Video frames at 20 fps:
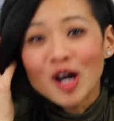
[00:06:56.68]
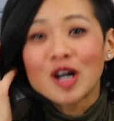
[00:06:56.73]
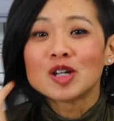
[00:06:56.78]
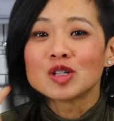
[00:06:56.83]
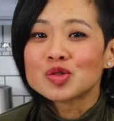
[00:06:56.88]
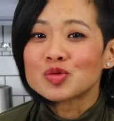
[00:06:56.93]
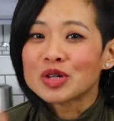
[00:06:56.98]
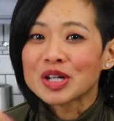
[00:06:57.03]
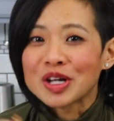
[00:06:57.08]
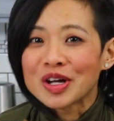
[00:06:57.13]

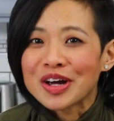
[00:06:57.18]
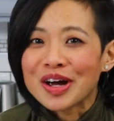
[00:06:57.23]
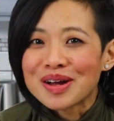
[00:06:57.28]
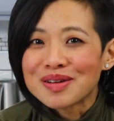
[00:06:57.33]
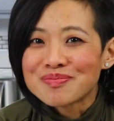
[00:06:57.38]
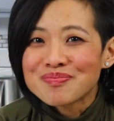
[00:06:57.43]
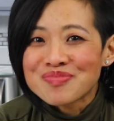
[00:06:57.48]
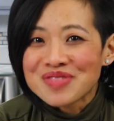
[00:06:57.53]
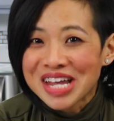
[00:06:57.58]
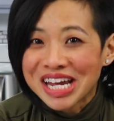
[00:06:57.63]
It's really
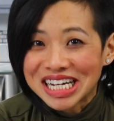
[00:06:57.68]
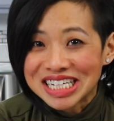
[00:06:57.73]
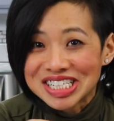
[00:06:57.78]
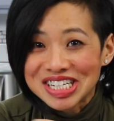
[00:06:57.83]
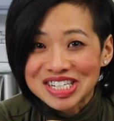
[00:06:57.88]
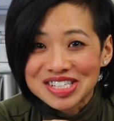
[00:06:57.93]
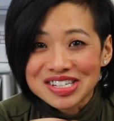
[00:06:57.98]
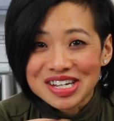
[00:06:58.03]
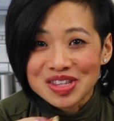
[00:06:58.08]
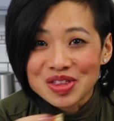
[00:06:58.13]
good. It
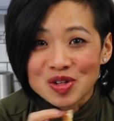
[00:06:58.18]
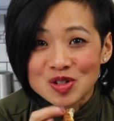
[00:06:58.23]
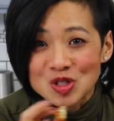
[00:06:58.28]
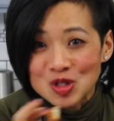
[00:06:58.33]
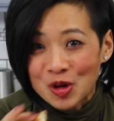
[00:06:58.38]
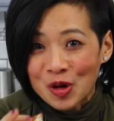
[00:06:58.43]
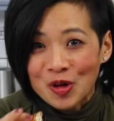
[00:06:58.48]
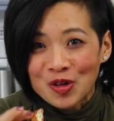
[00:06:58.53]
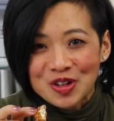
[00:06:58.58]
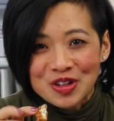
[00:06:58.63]
tastes like those
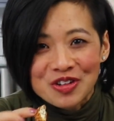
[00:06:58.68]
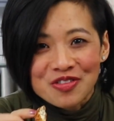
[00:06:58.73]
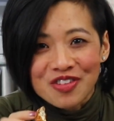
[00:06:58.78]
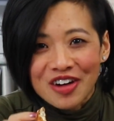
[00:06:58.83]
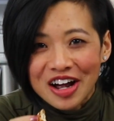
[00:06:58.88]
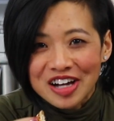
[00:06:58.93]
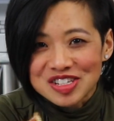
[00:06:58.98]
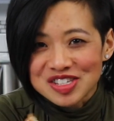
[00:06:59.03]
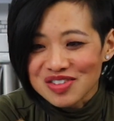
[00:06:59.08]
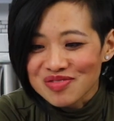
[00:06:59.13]
curly
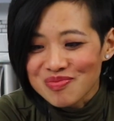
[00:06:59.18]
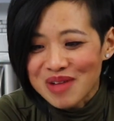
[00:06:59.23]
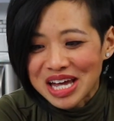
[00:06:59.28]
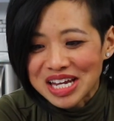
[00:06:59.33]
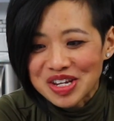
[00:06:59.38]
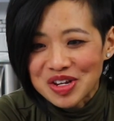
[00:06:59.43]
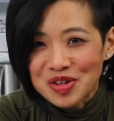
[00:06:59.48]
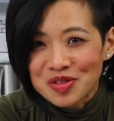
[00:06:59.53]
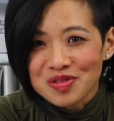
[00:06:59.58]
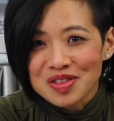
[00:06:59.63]
fries of
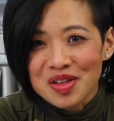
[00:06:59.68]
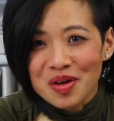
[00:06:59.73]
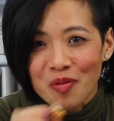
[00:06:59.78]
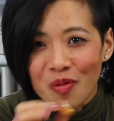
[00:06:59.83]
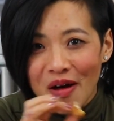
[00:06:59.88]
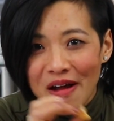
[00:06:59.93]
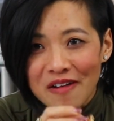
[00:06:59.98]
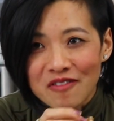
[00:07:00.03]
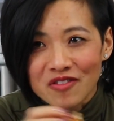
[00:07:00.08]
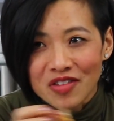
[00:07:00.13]
Naive, the
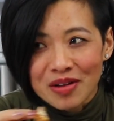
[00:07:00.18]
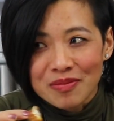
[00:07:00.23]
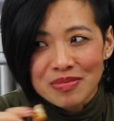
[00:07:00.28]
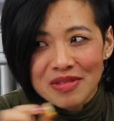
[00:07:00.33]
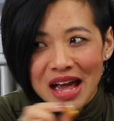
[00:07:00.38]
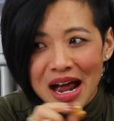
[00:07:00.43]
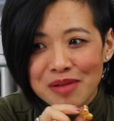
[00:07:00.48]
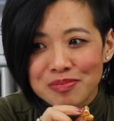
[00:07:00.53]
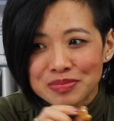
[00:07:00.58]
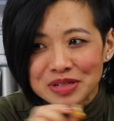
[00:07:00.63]
one from
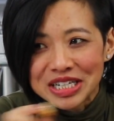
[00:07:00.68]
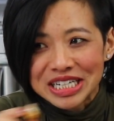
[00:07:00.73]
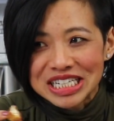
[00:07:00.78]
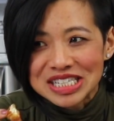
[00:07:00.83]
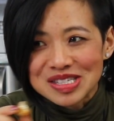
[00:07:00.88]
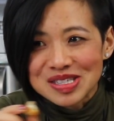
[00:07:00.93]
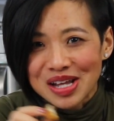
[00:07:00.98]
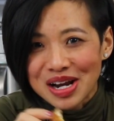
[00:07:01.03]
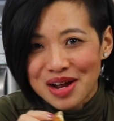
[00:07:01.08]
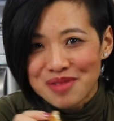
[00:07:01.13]
that
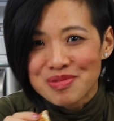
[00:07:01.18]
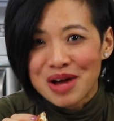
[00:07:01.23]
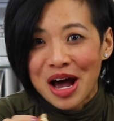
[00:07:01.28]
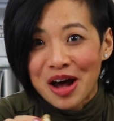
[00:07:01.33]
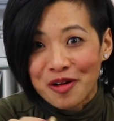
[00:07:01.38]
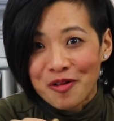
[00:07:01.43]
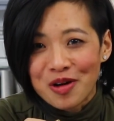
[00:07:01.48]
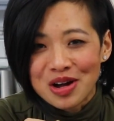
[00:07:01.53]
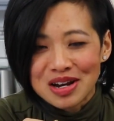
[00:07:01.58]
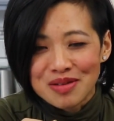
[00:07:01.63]
place that I'm not going